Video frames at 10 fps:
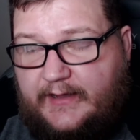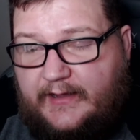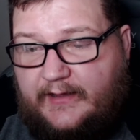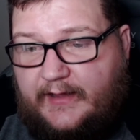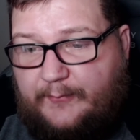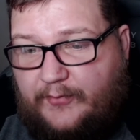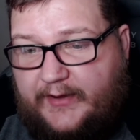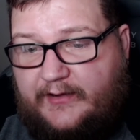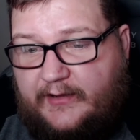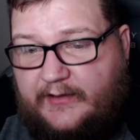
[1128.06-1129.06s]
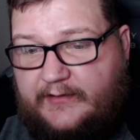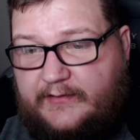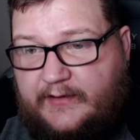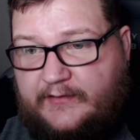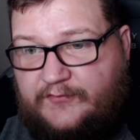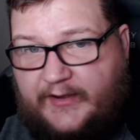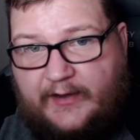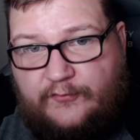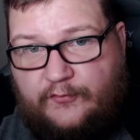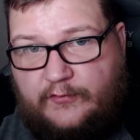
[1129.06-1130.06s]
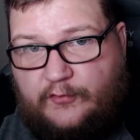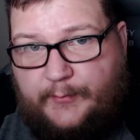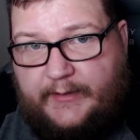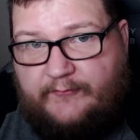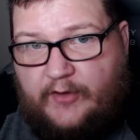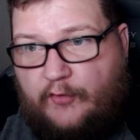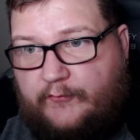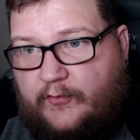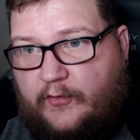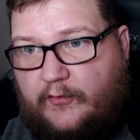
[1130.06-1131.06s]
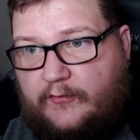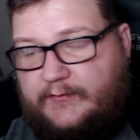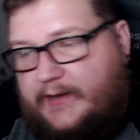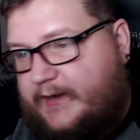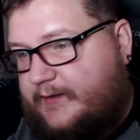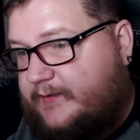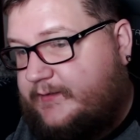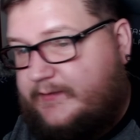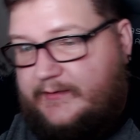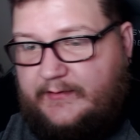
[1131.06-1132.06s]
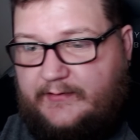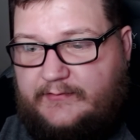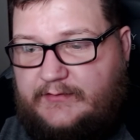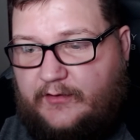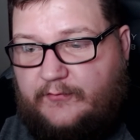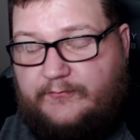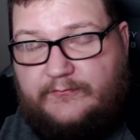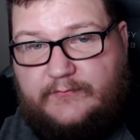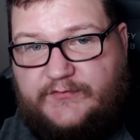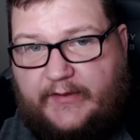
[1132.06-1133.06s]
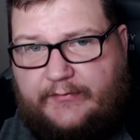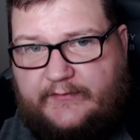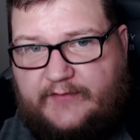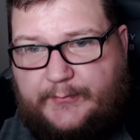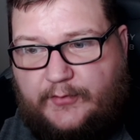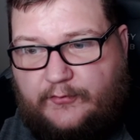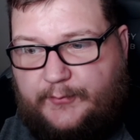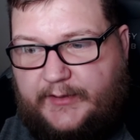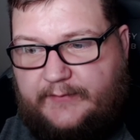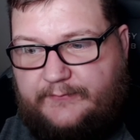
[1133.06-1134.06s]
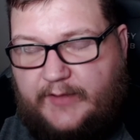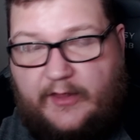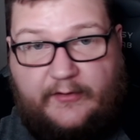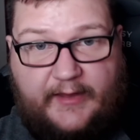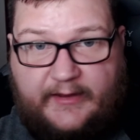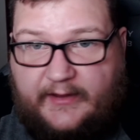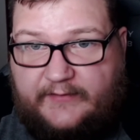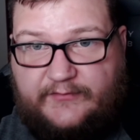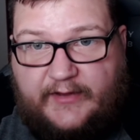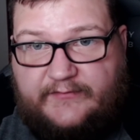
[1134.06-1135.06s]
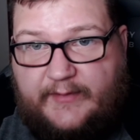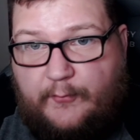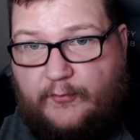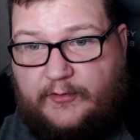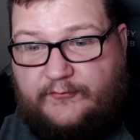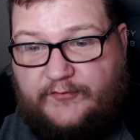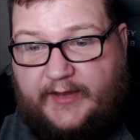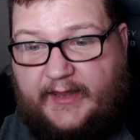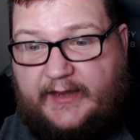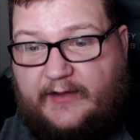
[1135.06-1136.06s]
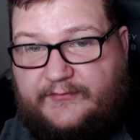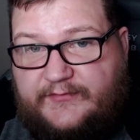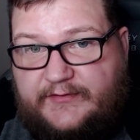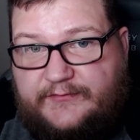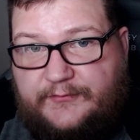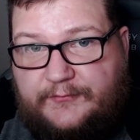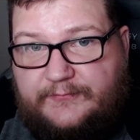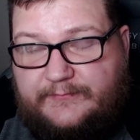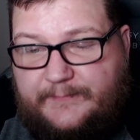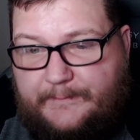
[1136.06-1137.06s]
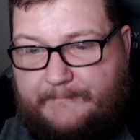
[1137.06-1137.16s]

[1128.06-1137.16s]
Uh, I plan on uh, trying to do a little bit of an overhaul and kind of, you know, shake things up a little bit. But other than that, guys, you guys have a wonderful day, and I'll see you soon.